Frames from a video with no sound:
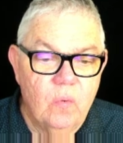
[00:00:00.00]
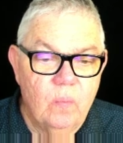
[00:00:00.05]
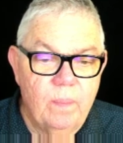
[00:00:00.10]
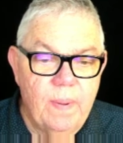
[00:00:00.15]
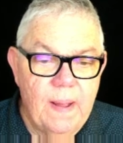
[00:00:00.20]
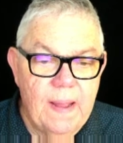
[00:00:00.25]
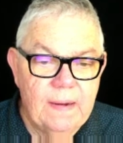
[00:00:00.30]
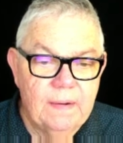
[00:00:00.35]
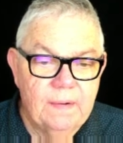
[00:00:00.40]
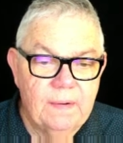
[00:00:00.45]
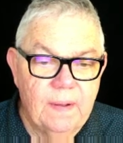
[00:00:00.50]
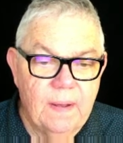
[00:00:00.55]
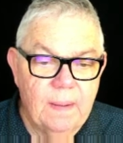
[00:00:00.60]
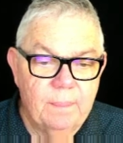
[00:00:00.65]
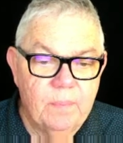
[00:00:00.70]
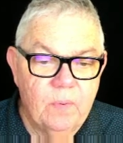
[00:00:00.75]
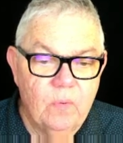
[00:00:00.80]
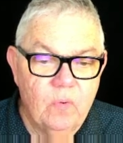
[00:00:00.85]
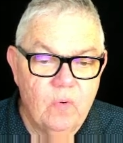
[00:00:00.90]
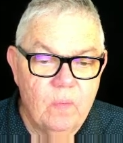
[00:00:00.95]
backed
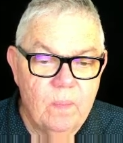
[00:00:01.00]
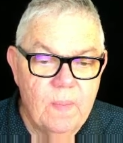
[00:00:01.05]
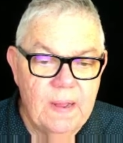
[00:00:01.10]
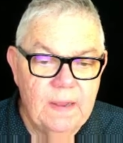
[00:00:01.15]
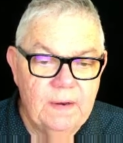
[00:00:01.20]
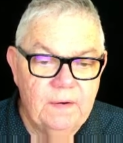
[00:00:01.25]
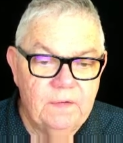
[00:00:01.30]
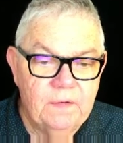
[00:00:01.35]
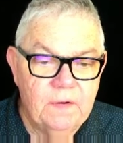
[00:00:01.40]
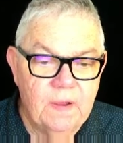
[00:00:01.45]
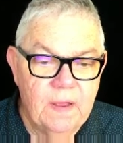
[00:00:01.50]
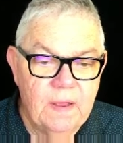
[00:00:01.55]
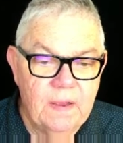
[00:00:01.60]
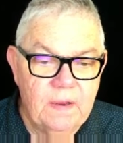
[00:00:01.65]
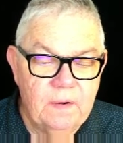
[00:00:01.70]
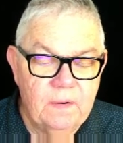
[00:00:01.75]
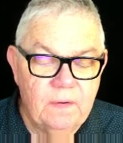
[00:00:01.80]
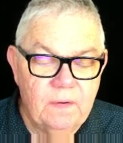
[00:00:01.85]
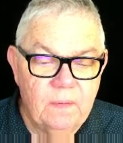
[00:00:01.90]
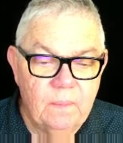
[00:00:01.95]
up, all
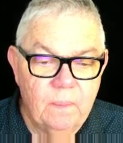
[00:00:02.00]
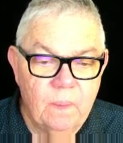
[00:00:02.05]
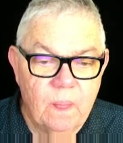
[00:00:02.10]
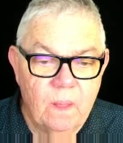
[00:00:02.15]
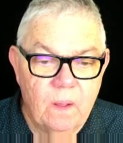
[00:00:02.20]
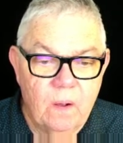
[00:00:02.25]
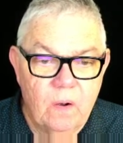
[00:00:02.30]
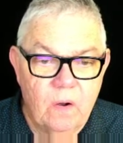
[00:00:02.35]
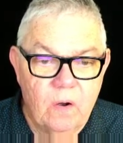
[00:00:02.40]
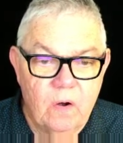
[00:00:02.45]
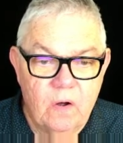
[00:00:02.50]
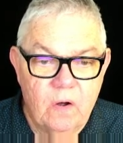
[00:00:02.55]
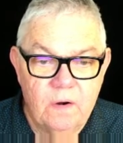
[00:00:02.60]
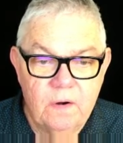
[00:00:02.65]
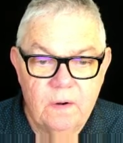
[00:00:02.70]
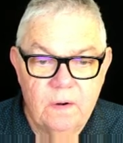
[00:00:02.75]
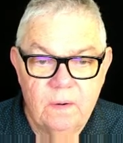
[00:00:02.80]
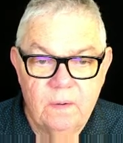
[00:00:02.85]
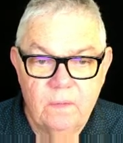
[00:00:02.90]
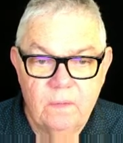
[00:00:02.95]
maintained
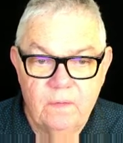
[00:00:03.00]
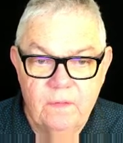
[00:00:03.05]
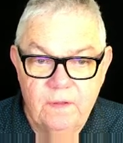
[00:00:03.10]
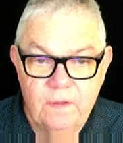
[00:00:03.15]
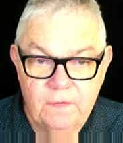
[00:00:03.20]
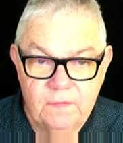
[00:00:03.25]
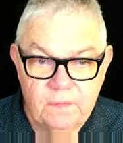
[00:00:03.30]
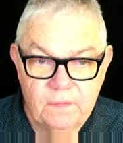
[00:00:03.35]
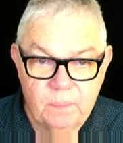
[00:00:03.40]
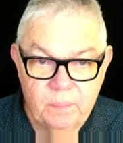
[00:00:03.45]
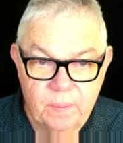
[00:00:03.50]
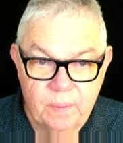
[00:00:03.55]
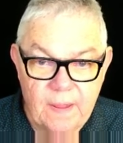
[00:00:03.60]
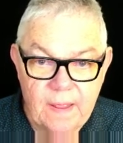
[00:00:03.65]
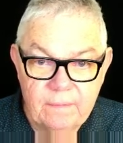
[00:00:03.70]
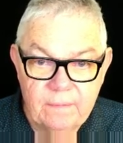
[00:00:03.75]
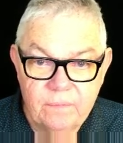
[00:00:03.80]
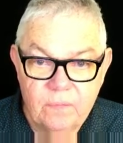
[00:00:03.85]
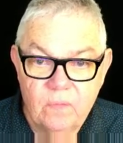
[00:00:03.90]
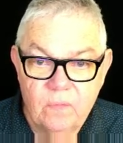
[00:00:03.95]
on this
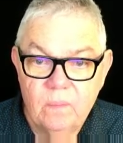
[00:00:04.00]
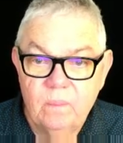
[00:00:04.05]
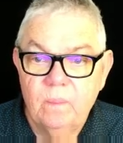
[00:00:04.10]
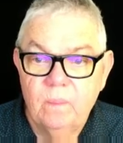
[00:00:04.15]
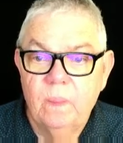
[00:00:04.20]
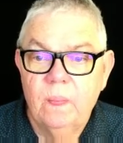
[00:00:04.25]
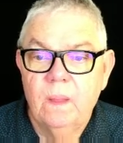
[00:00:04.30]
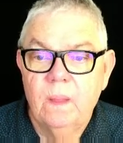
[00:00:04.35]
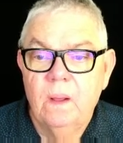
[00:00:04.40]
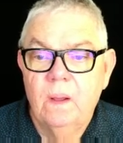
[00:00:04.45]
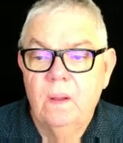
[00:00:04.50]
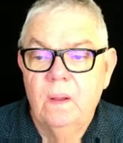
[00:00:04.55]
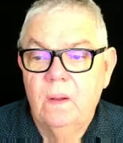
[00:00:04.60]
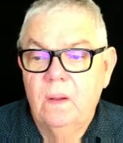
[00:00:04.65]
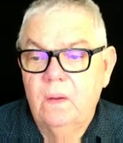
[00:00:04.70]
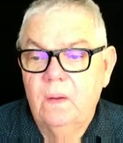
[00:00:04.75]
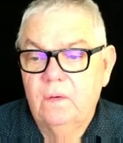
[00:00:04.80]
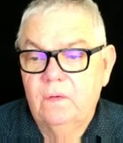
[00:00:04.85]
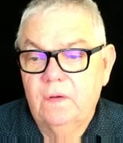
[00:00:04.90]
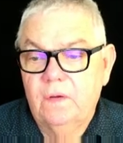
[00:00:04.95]
platform.
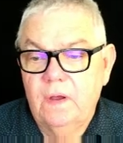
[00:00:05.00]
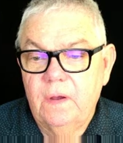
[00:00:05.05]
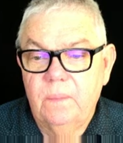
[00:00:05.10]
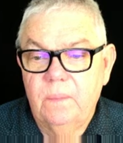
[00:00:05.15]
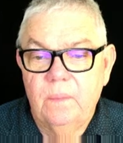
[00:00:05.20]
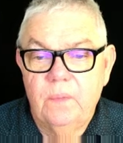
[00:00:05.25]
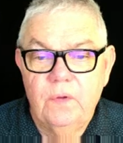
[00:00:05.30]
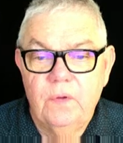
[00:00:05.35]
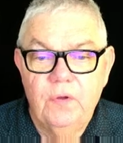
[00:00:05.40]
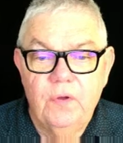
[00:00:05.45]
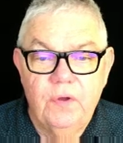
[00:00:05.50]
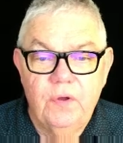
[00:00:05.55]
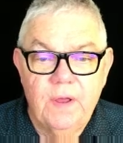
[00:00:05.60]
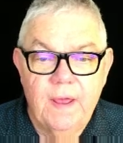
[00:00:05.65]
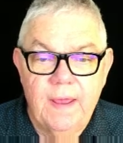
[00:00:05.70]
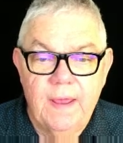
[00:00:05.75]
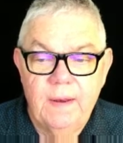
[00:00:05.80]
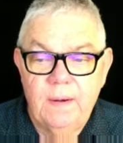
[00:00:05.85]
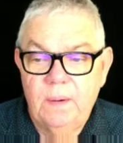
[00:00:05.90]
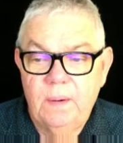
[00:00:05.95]
So you
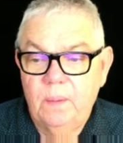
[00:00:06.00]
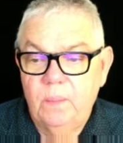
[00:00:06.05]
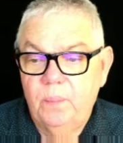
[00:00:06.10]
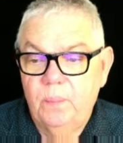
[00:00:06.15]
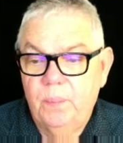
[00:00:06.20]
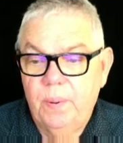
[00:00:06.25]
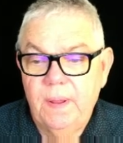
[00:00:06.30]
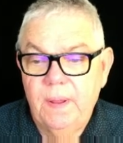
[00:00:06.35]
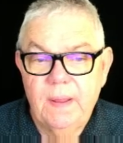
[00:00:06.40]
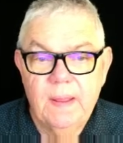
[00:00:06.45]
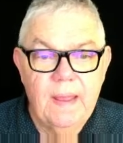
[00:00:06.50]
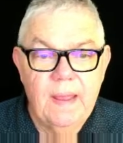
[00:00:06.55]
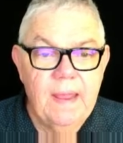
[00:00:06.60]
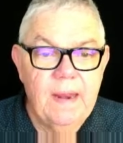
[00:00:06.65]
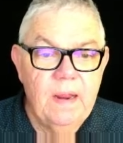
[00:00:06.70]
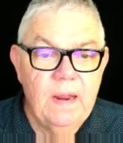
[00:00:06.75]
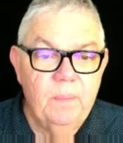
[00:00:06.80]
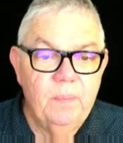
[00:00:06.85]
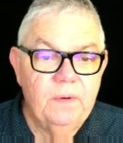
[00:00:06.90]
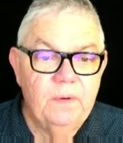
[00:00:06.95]
can pick
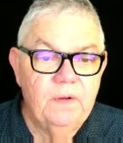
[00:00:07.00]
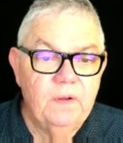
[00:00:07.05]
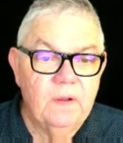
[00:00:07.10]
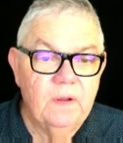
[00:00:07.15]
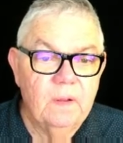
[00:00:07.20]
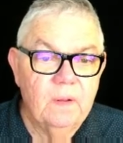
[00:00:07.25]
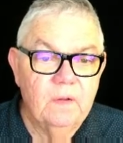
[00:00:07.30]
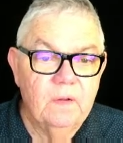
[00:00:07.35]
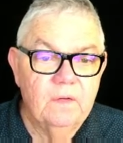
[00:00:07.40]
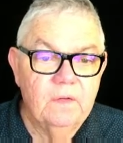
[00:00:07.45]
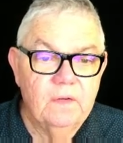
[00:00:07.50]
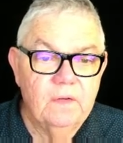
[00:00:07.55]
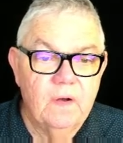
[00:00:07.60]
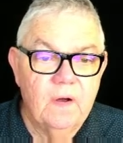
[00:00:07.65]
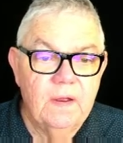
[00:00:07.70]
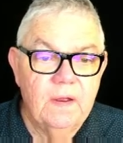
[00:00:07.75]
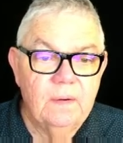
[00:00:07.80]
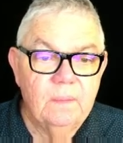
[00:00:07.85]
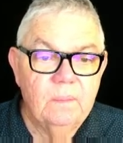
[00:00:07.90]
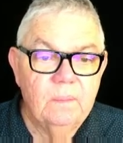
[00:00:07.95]
any particular site.